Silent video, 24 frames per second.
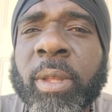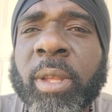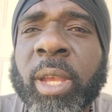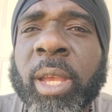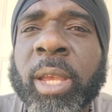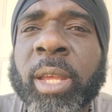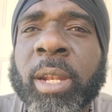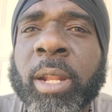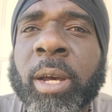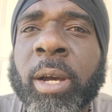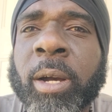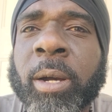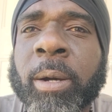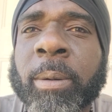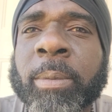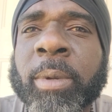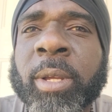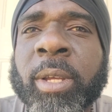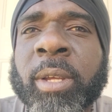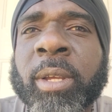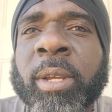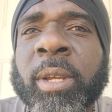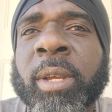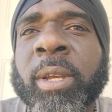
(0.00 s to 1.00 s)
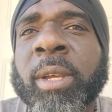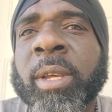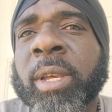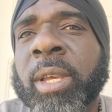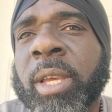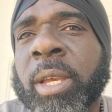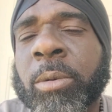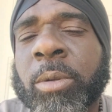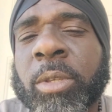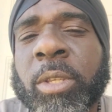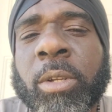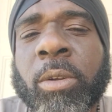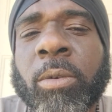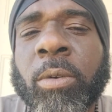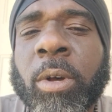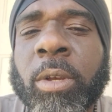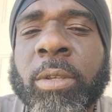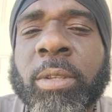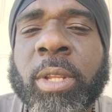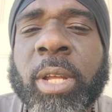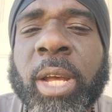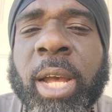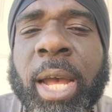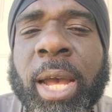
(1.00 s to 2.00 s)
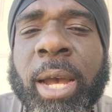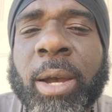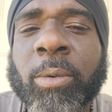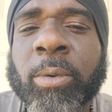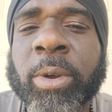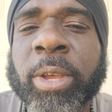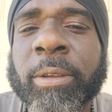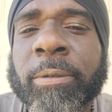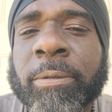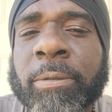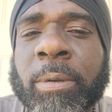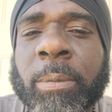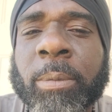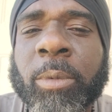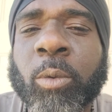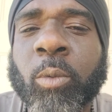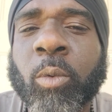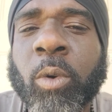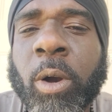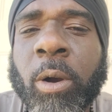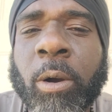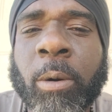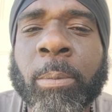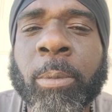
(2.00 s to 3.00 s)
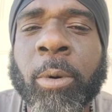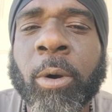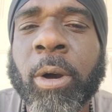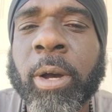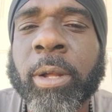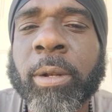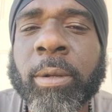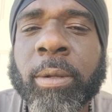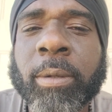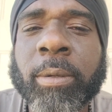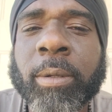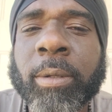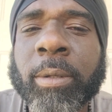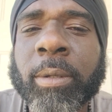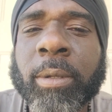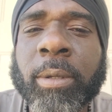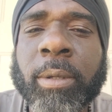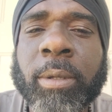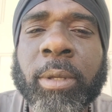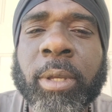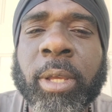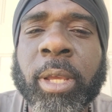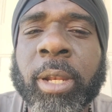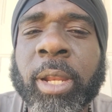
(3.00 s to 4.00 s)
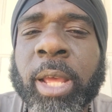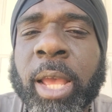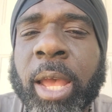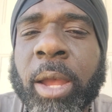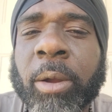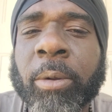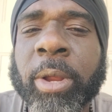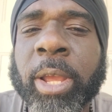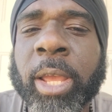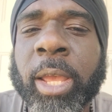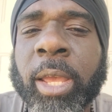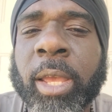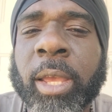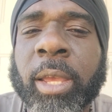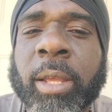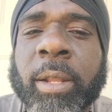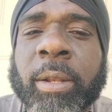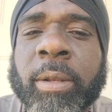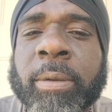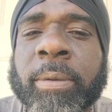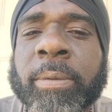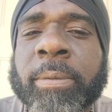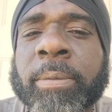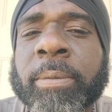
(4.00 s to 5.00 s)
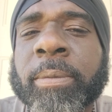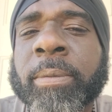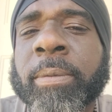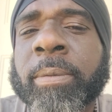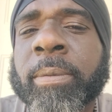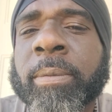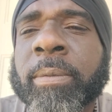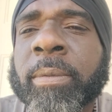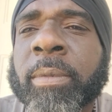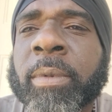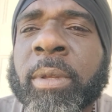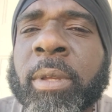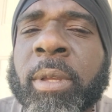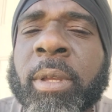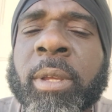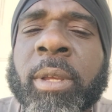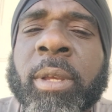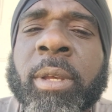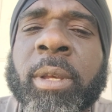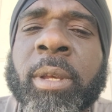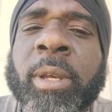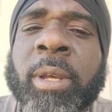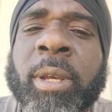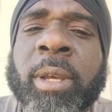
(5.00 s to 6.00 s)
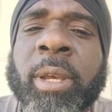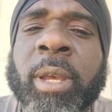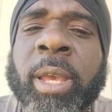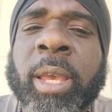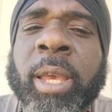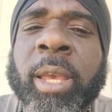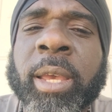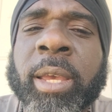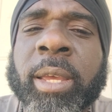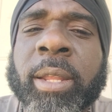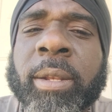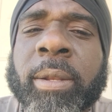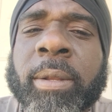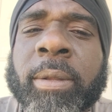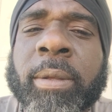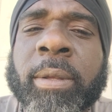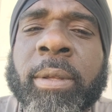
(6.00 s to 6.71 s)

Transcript: And it was across the highway from the Walmart in Harahan. And